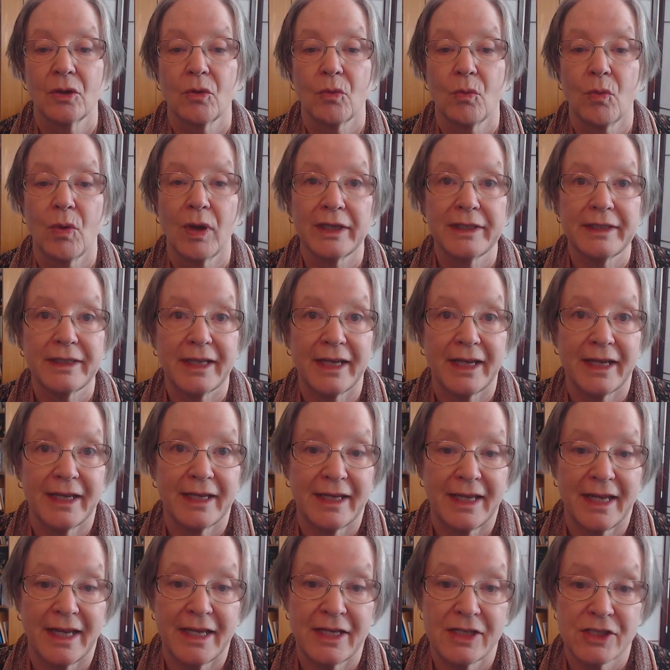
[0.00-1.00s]
One
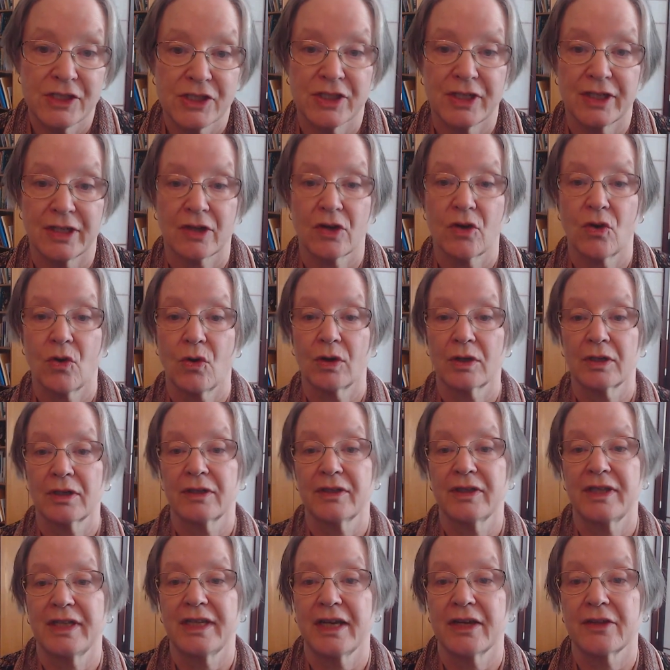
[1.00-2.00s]
day, Aisha
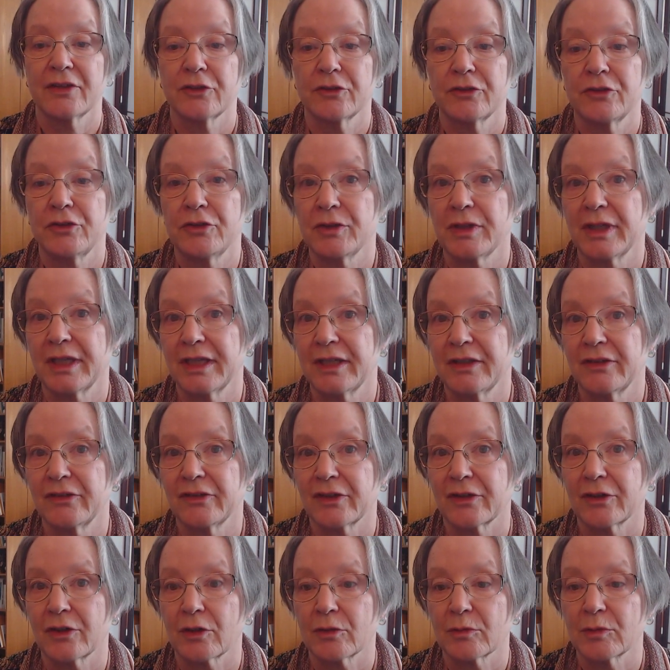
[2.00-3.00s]
cornered the other 2 kids
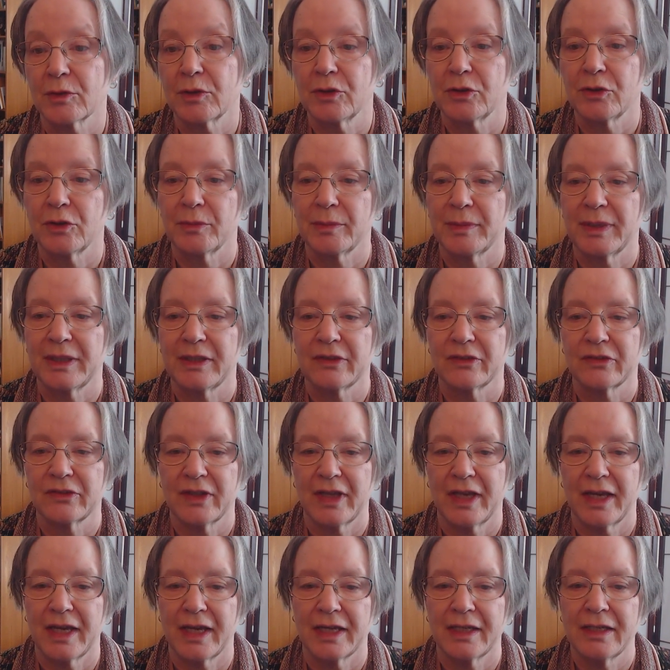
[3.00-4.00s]
in her room and
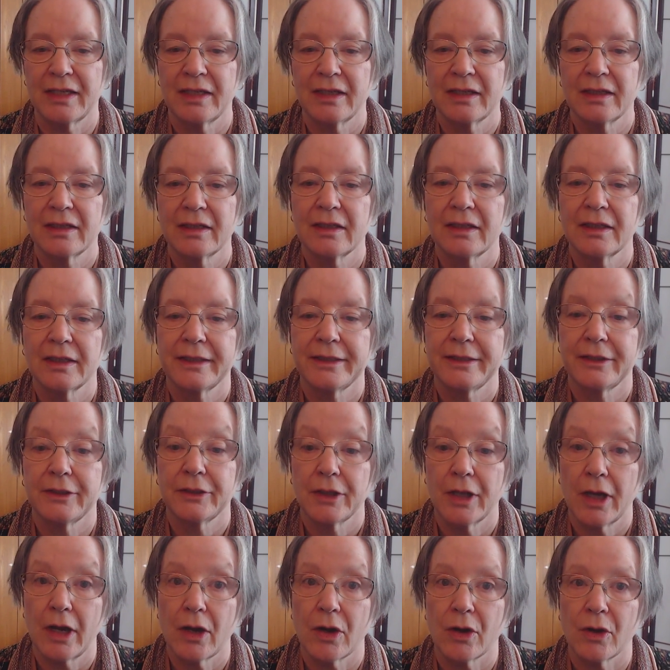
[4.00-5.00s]
said, "You
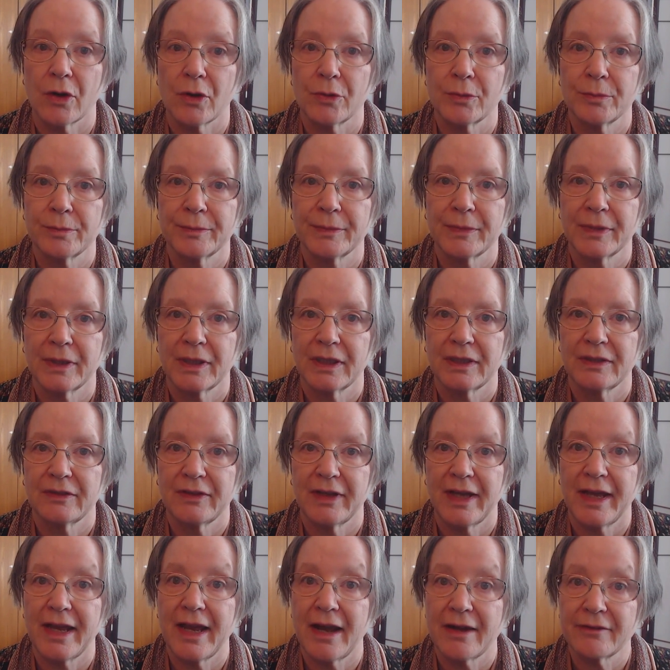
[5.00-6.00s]
know,
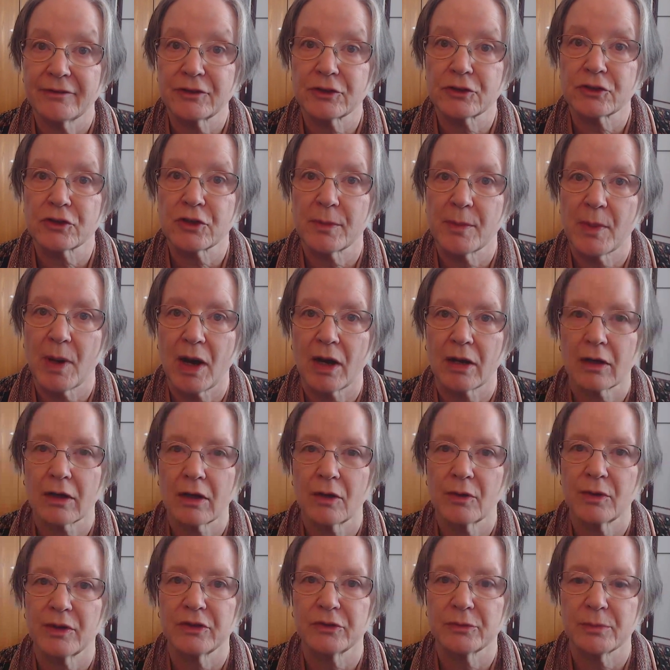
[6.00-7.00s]
day after
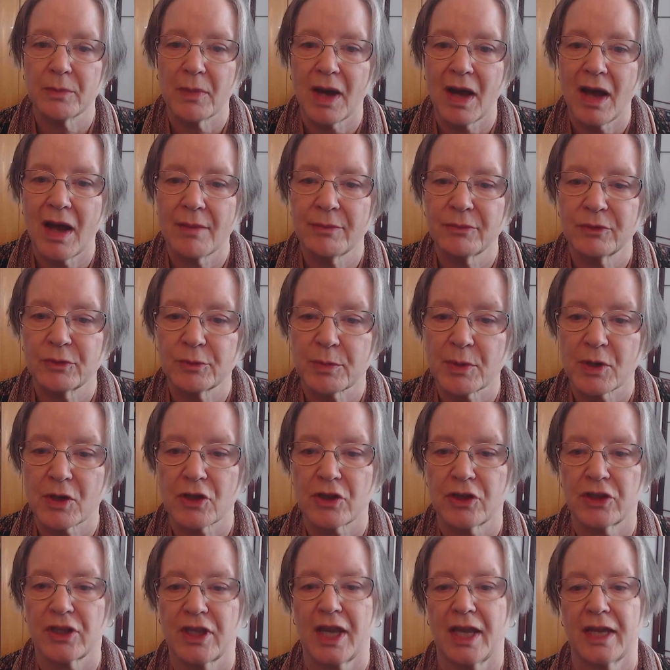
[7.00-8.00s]
tomorrow is Mom's
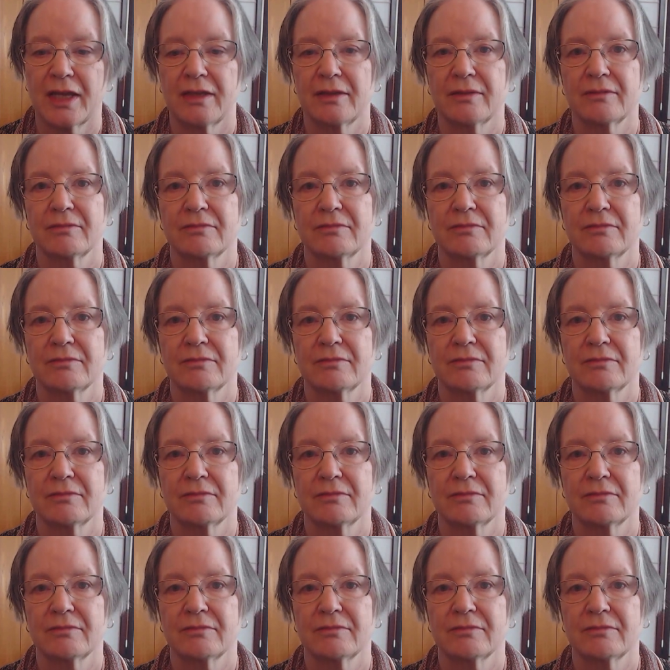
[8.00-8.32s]
birthday."